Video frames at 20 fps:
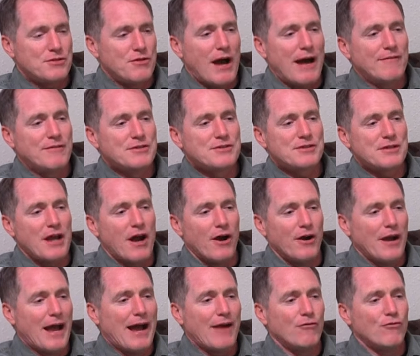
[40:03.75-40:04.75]
You obviously
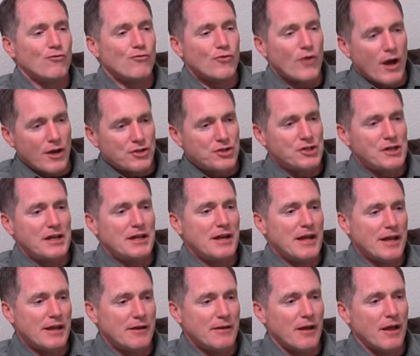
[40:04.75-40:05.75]
are not rushing
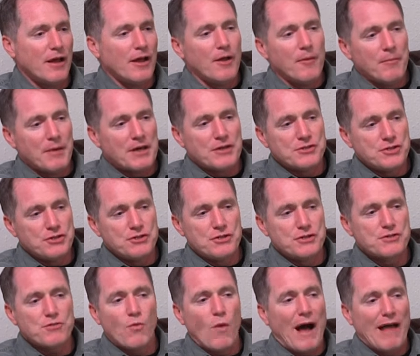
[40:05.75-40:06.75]
in because you
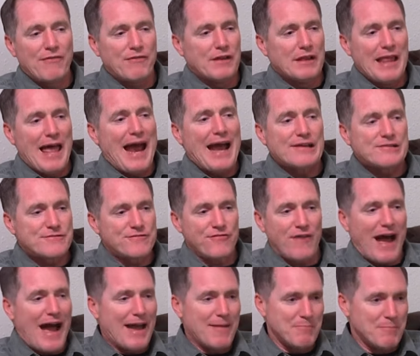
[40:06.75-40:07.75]
just want the last
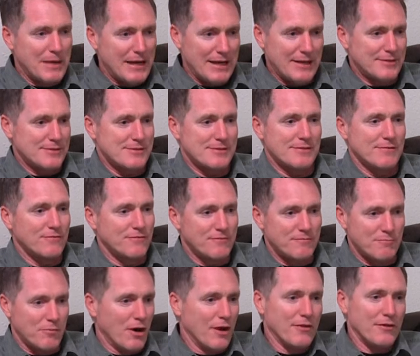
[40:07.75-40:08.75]
five minutes
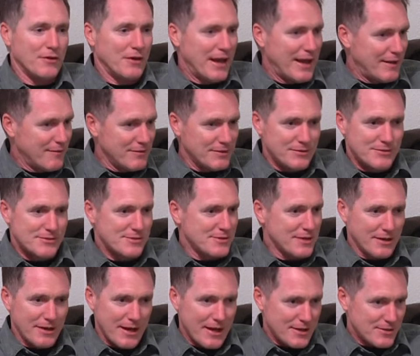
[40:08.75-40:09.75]
of Brother David's
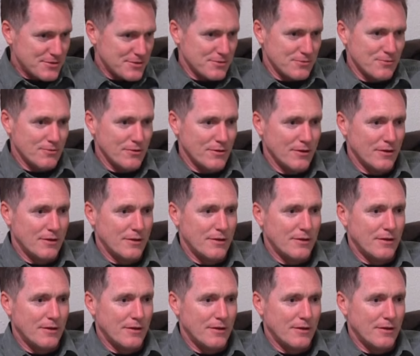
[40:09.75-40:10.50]
Sunday school.